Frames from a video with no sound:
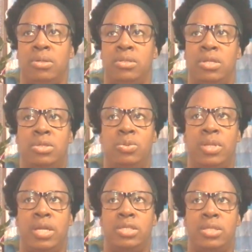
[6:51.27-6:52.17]
Since
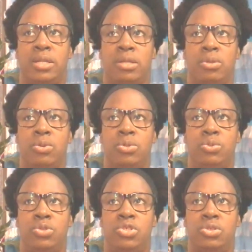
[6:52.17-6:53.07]
when I started going
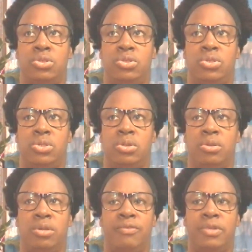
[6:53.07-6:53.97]
to church,
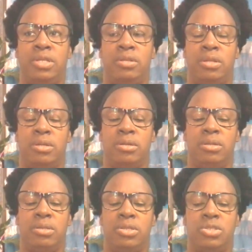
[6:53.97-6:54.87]
even
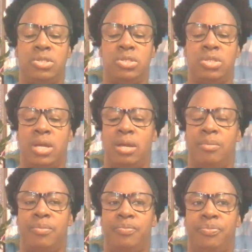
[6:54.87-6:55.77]
in the church,
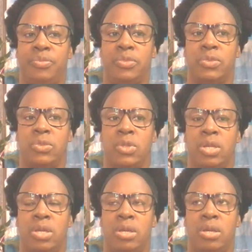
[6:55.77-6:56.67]
I'm
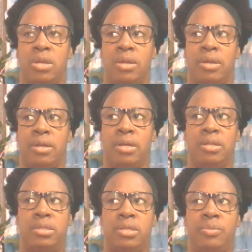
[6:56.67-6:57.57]
a
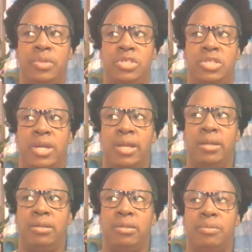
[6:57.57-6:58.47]
little bit
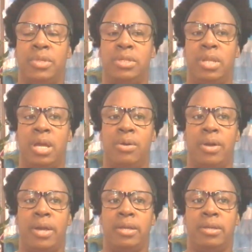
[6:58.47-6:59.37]
shy, but now
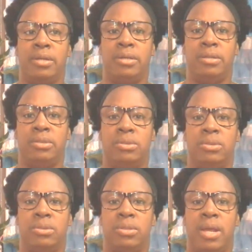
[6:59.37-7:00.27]
I
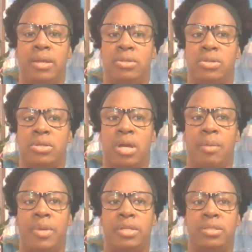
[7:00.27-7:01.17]
can like
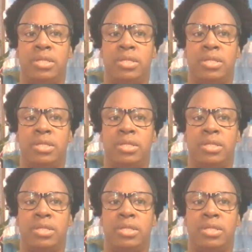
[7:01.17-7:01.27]
come and